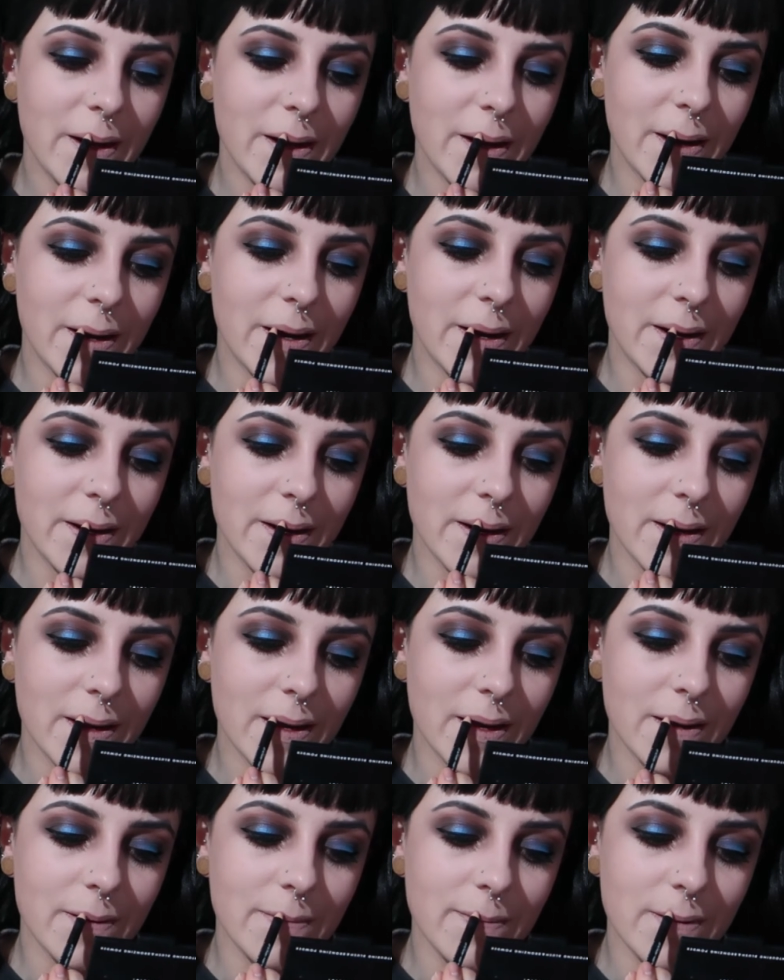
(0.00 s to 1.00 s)
And
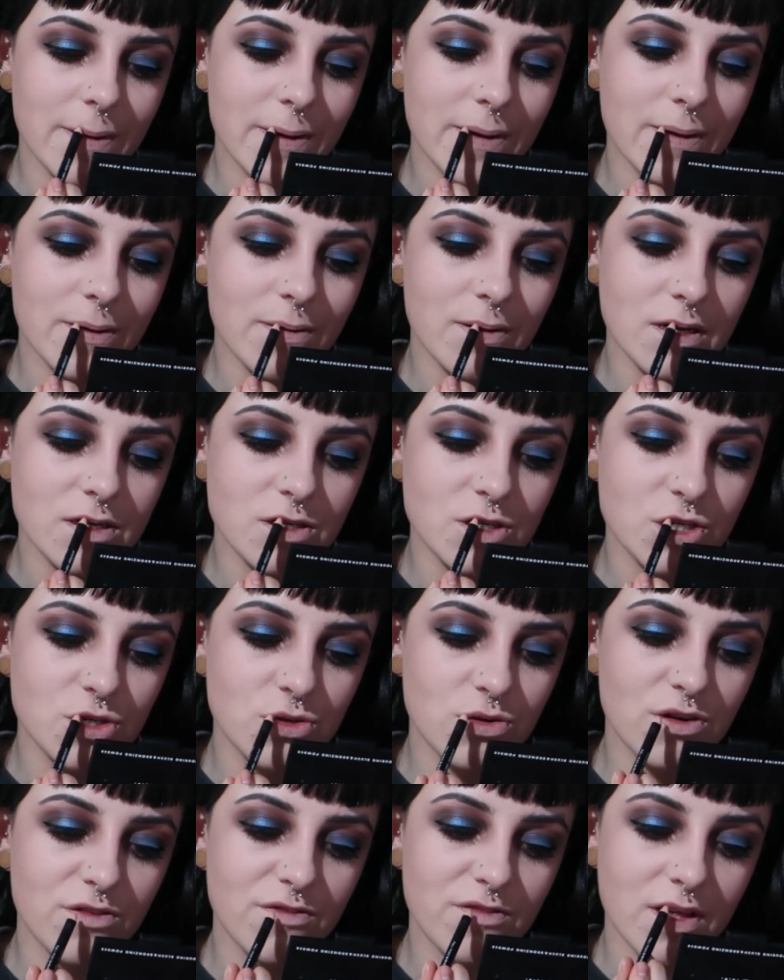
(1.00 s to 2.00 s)
I'm not quite
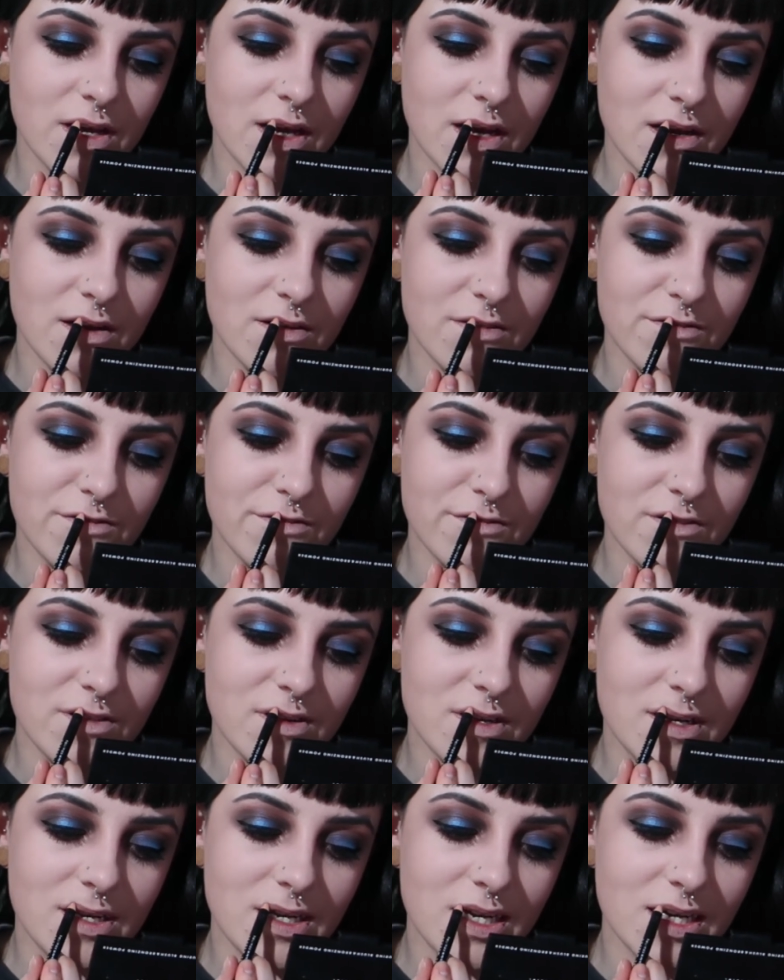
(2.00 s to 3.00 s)
sure if they have
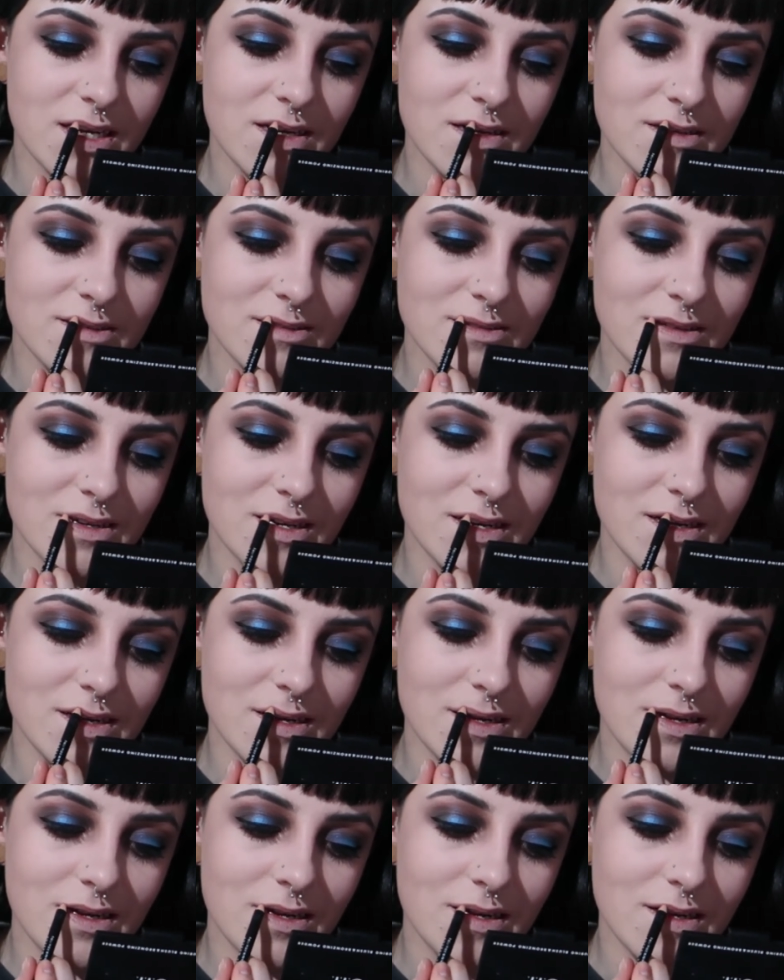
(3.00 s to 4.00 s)
NYX
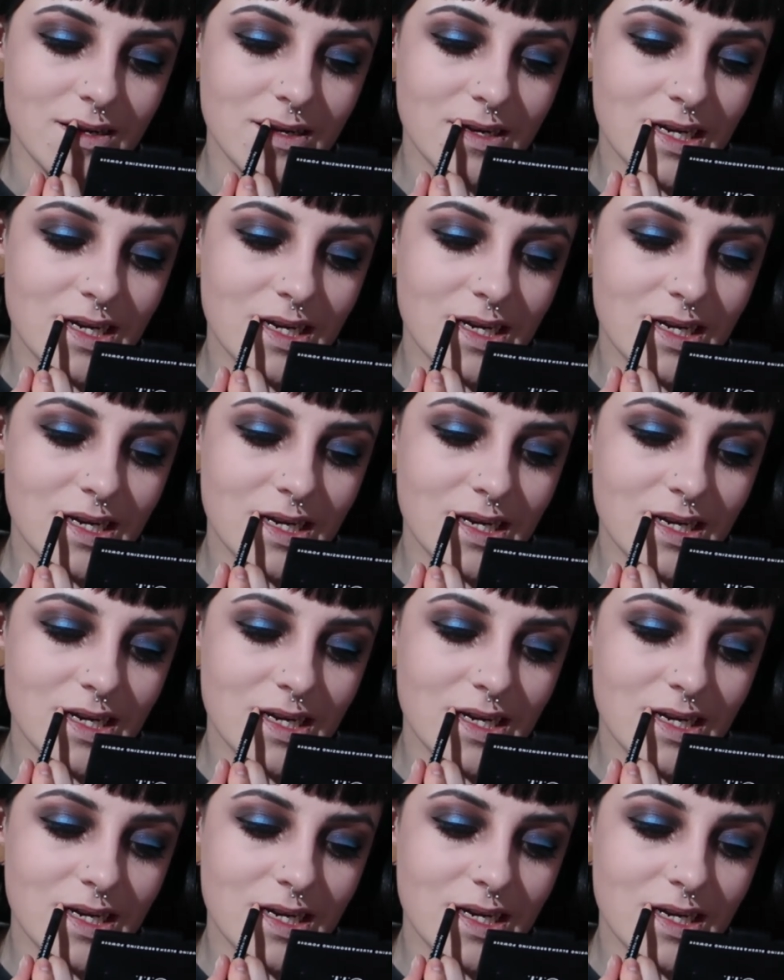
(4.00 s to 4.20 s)
in